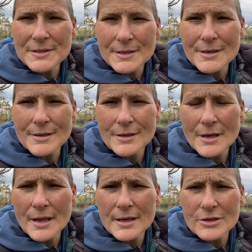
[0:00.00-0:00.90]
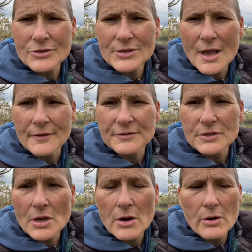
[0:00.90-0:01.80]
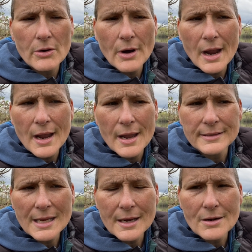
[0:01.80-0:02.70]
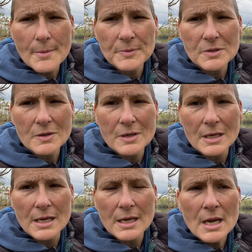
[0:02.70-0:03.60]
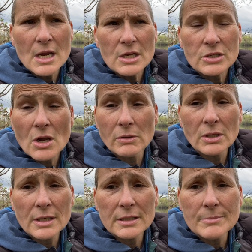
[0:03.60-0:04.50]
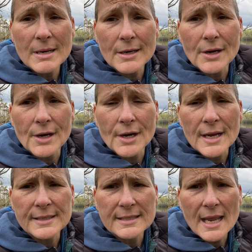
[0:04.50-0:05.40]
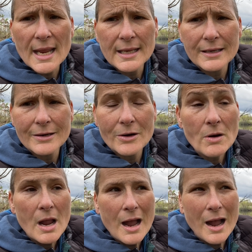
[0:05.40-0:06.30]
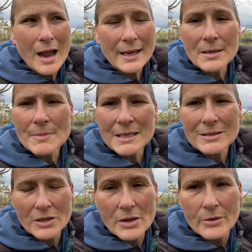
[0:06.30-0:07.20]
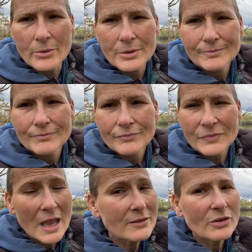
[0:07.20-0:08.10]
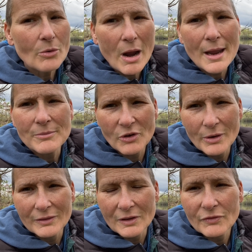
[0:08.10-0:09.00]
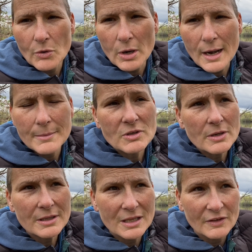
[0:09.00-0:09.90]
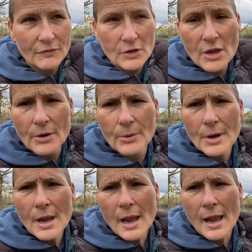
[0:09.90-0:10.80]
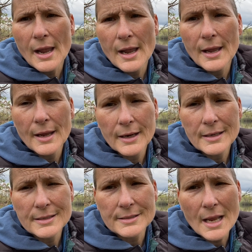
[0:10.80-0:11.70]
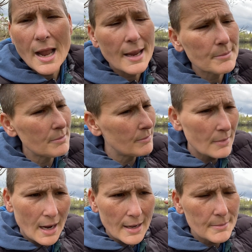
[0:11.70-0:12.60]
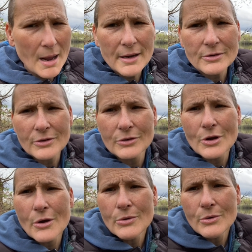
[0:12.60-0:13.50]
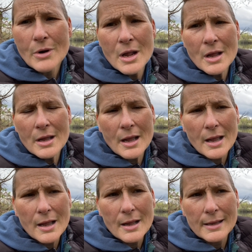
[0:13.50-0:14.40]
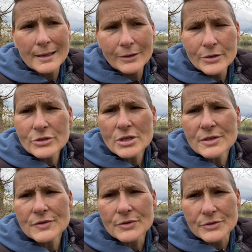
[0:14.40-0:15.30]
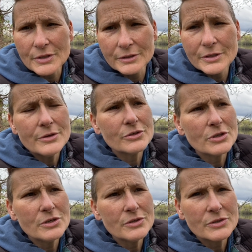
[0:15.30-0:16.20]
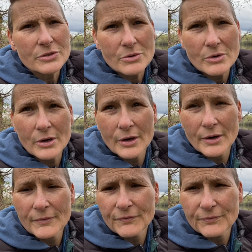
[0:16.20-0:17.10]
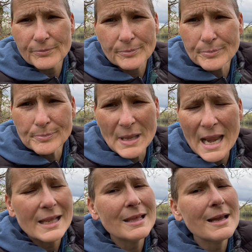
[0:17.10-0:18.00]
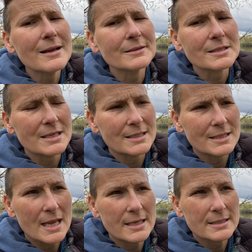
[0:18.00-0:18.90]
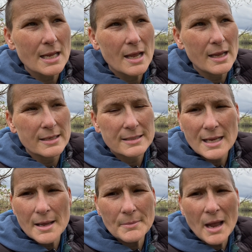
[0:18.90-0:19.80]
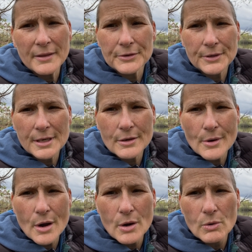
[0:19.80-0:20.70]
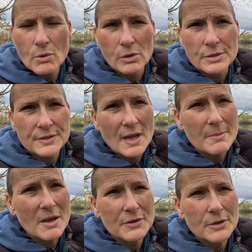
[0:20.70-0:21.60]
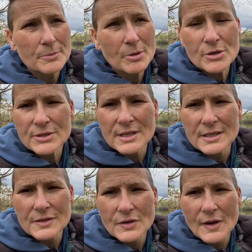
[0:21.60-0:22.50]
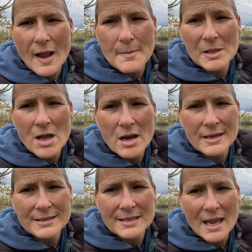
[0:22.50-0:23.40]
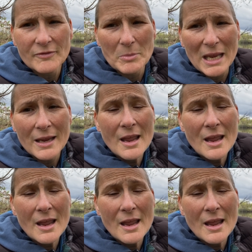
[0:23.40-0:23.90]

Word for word: to uh, yourself. So uh, take an opportunity to go look in the mirror and say, you know, I commit to you that's who I'm doing this for. I'm doing this for you, because uh, I'm I am under no uh, illusions or delusions or anything else that says uh, some other hero or some other person is going to come along and save me.